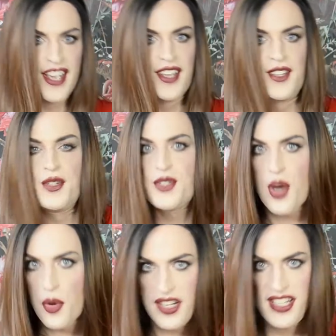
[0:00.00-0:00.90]
You
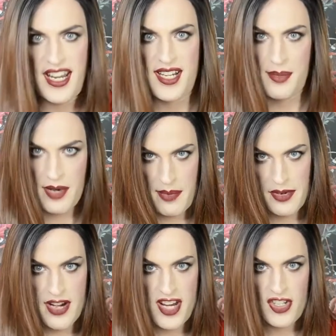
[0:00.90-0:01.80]
don't need any
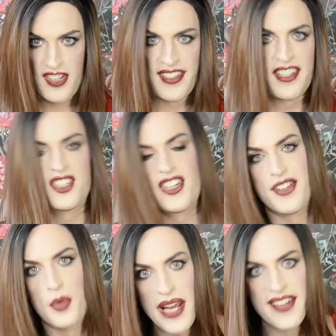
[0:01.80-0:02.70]
preparations such
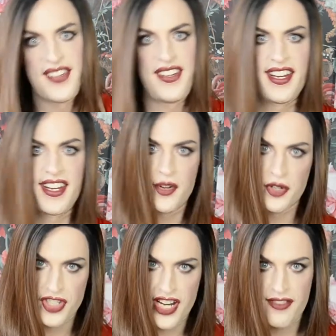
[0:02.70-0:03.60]
as waxing or
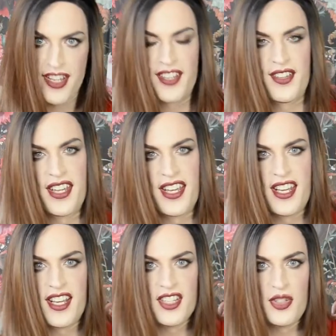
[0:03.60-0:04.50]
shaving.
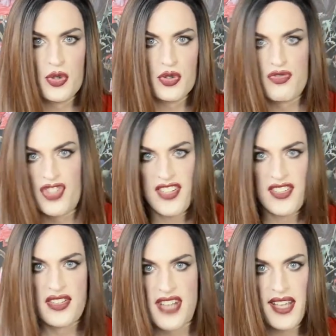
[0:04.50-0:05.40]
You
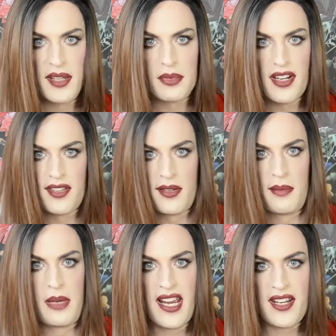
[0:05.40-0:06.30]
just take the
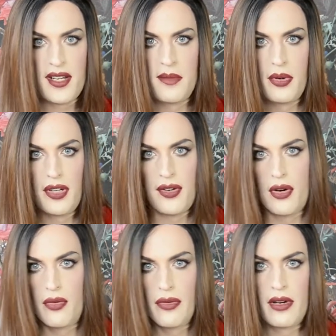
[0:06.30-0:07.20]
breastplate and put it
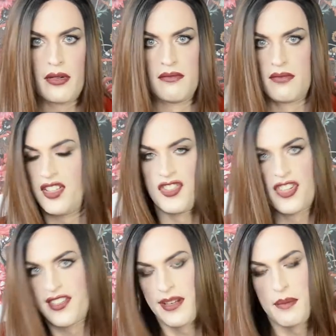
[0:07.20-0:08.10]
over. It's
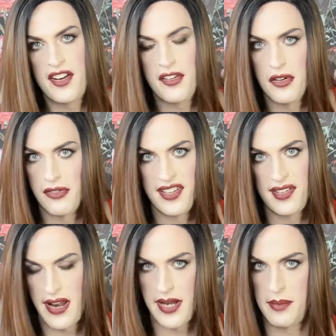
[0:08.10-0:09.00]
just a matter of less
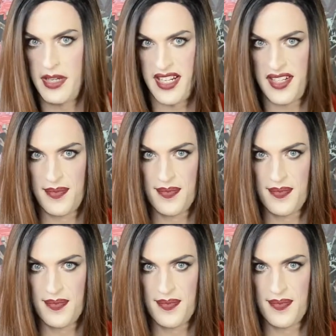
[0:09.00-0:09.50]
than a minute.